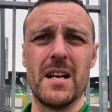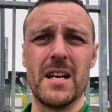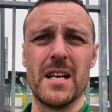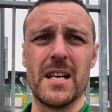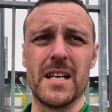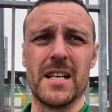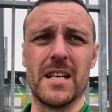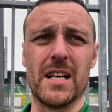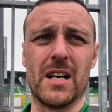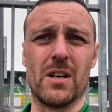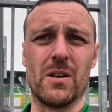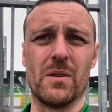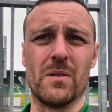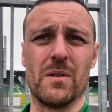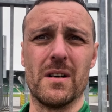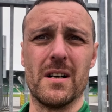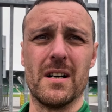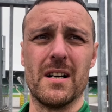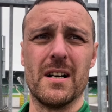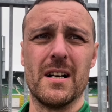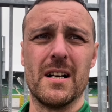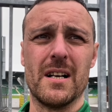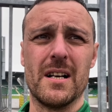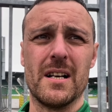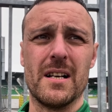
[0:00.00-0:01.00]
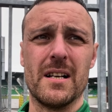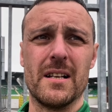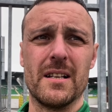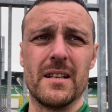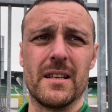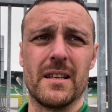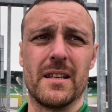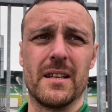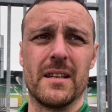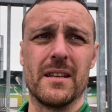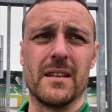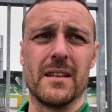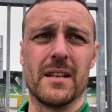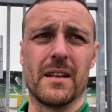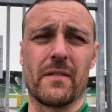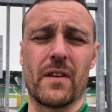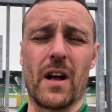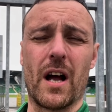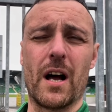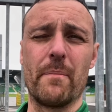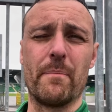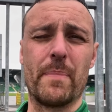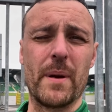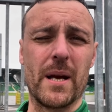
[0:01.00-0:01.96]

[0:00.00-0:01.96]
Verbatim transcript: you know, they've got